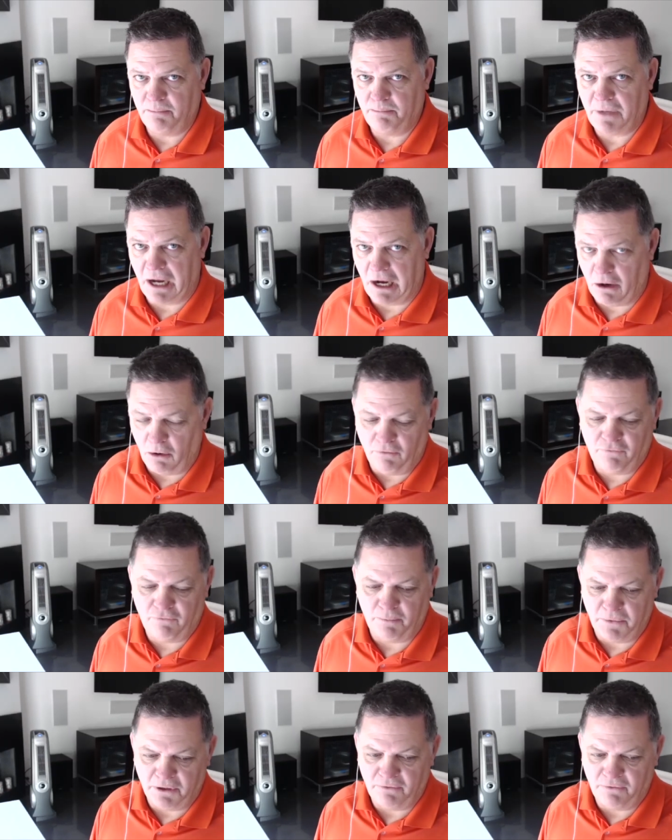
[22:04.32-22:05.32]
power
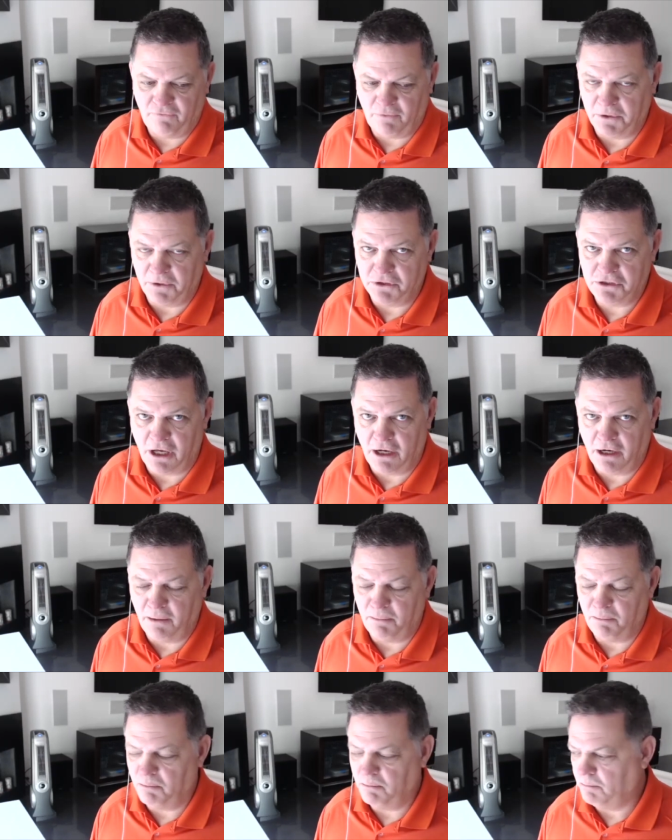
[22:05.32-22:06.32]
from the from the sun
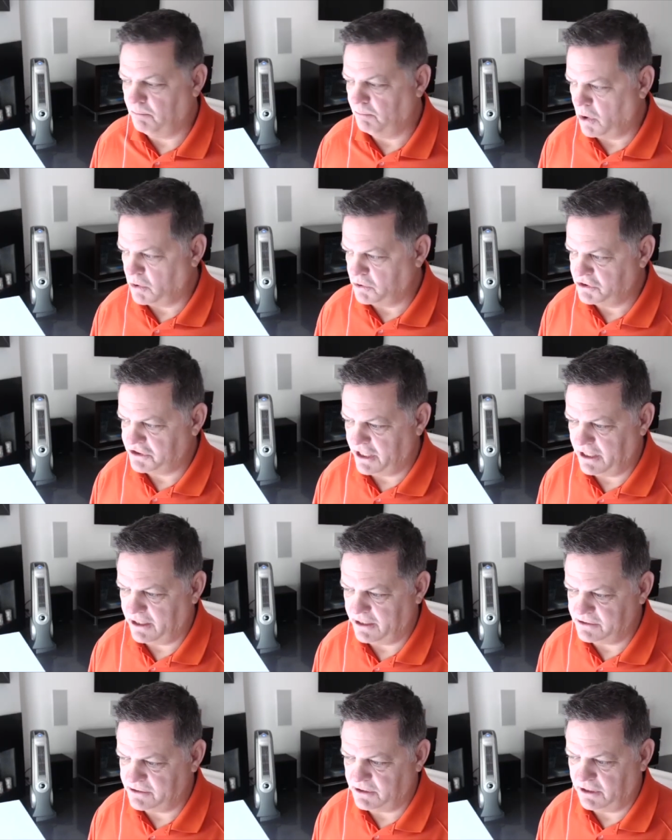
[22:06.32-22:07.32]
on most
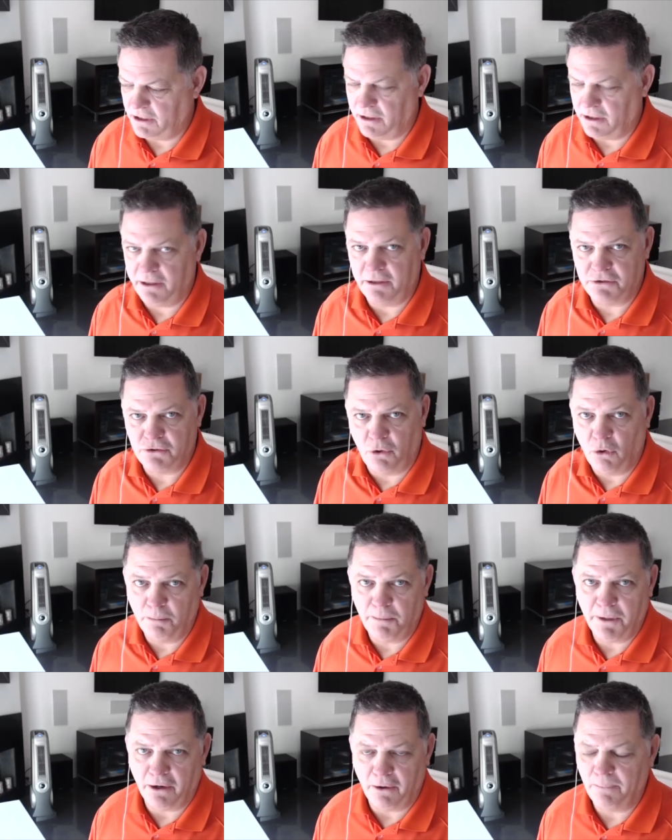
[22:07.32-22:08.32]
days in a, in a solar
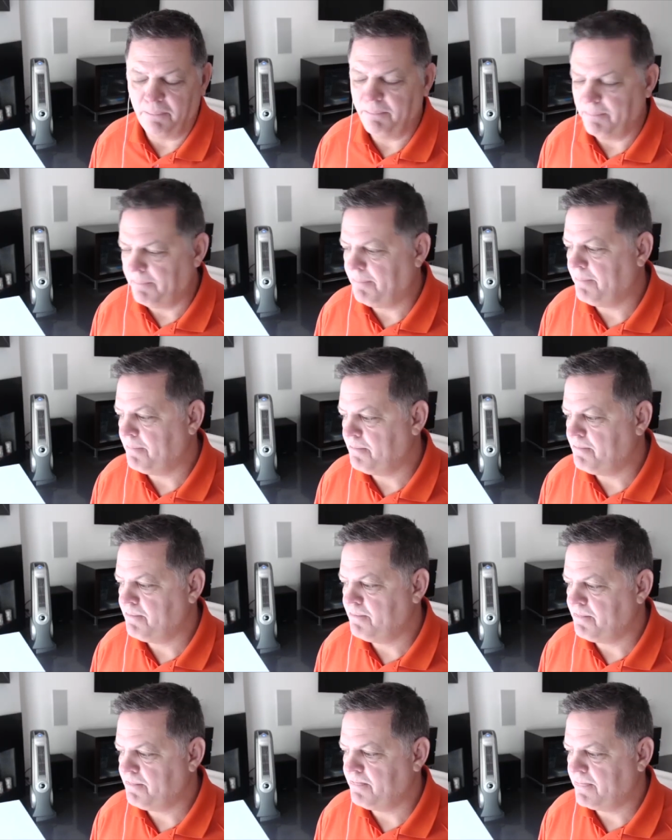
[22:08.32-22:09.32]
panel.
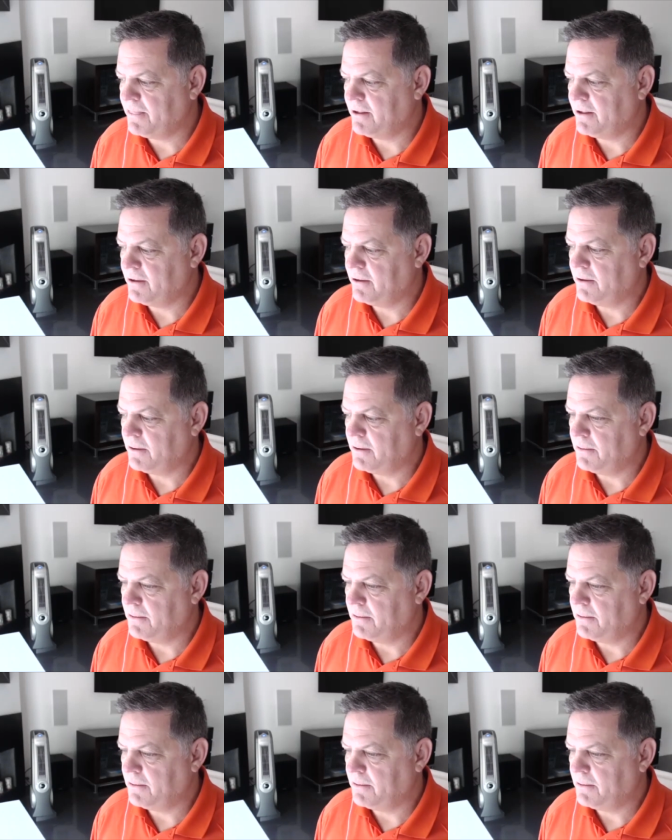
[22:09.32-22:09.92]
Do you